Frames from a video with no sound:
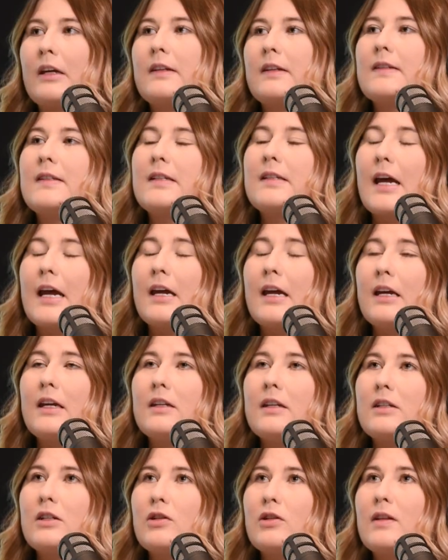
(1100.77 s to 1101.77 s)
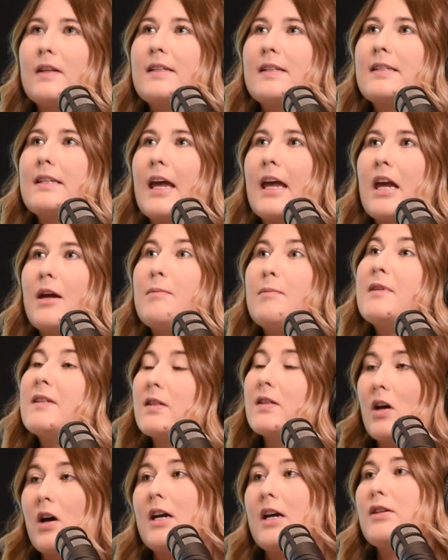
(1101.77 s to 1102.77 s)
stay to the same
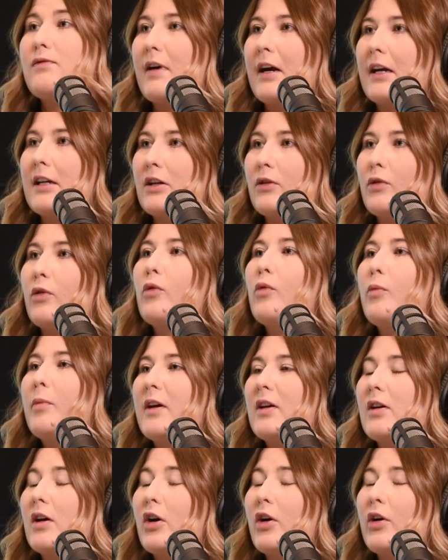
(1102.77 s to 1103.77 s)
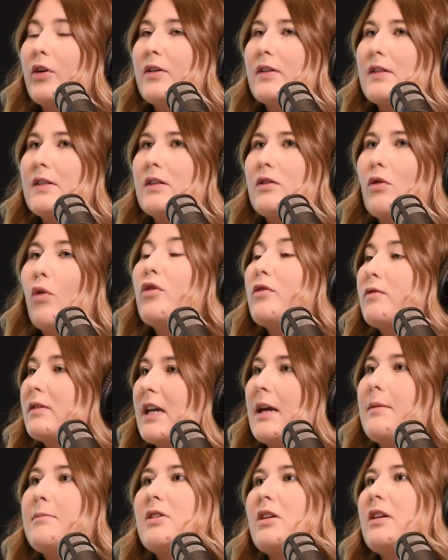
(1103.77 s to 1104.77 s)
size rectangle or
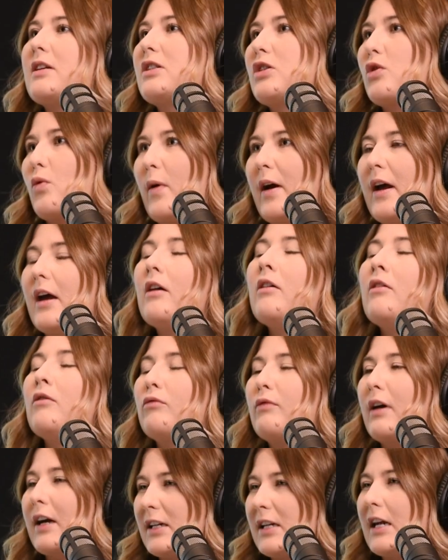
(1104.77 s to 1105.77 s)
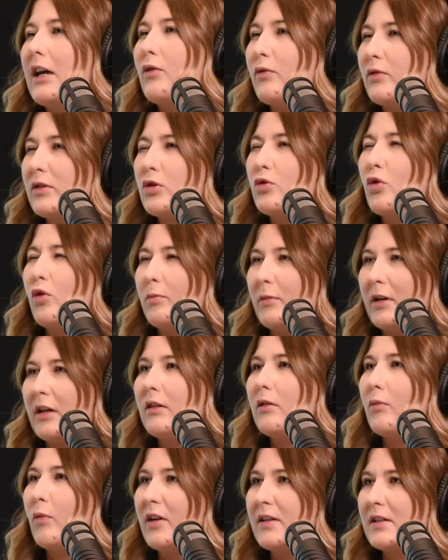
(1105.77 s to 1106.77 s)
same size square. Rectangle is normally
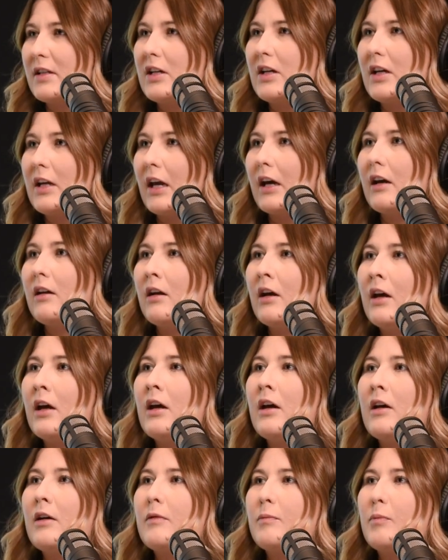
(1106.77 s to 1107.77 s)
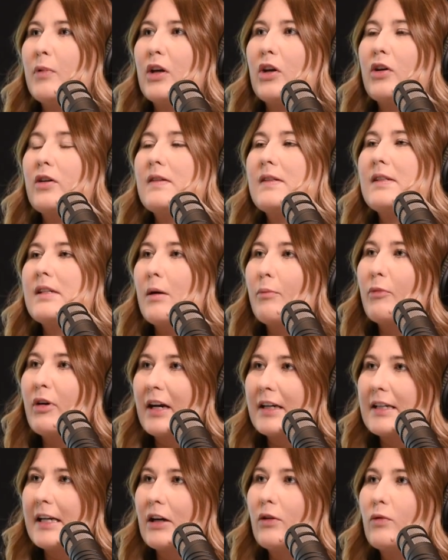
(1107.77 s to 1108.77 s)
the ones that you get, because some
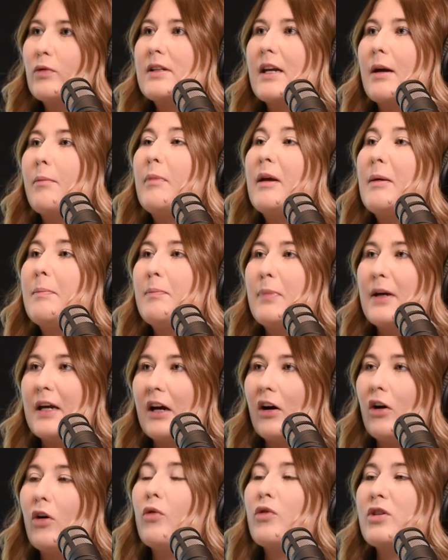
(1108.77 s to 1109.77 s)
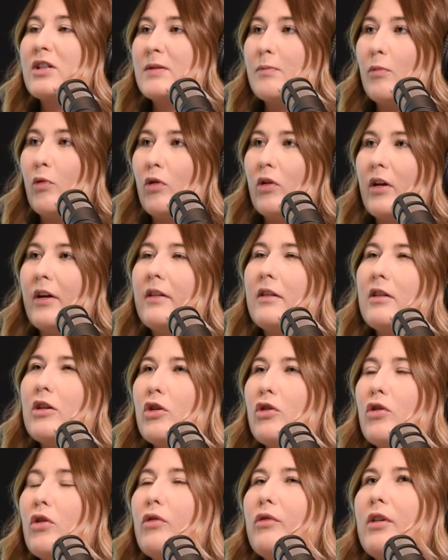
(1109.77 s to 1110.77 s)
rectangles can be bigger or smaller.
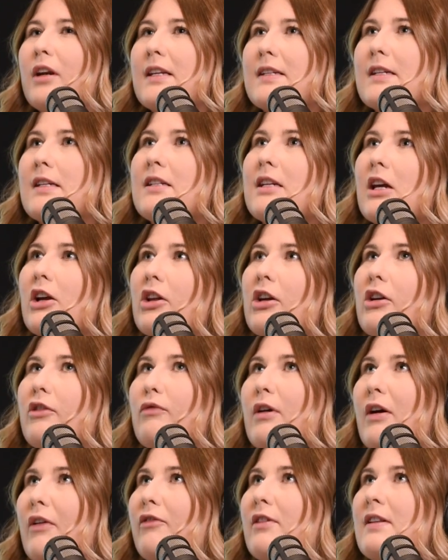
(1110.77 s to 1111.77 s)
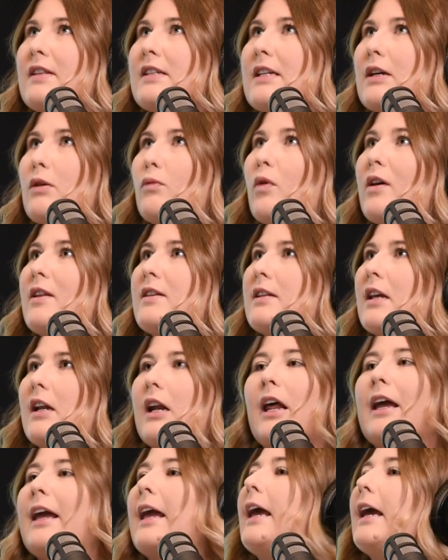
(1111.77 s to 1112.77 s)
You're not necessarily referencing ones that are
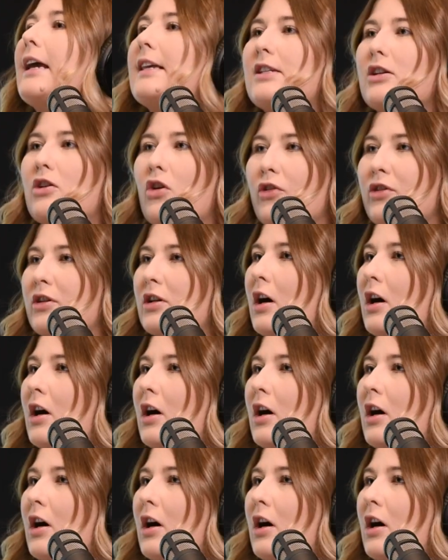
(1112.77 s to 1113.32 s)
like hexagon